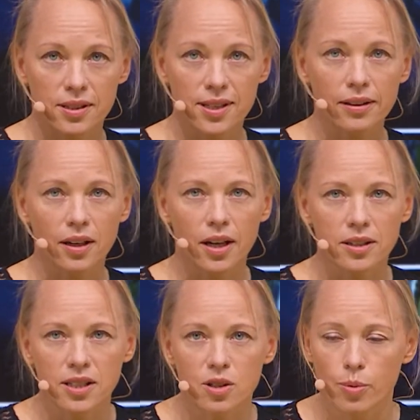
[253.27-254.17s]

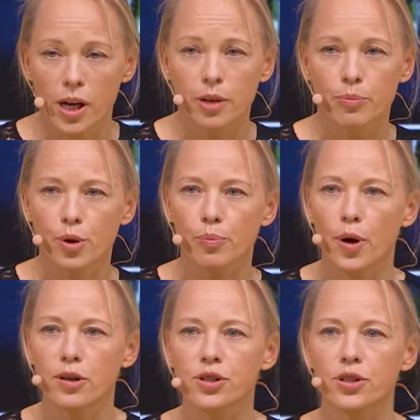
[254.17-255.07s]
satellites is by
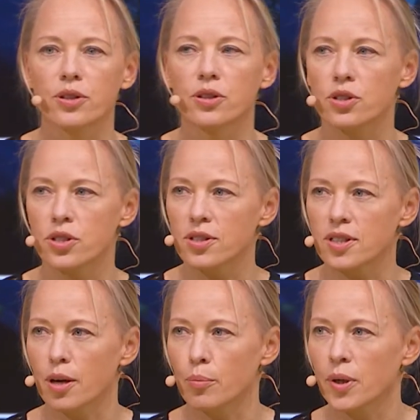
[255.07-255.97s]
propulsion
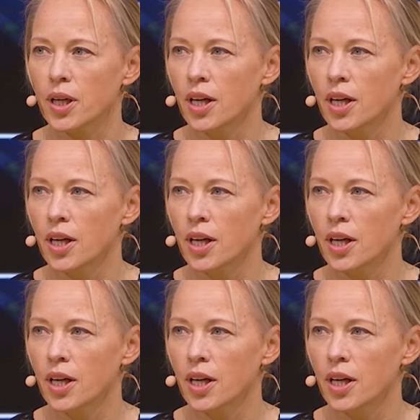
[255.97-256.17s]
system.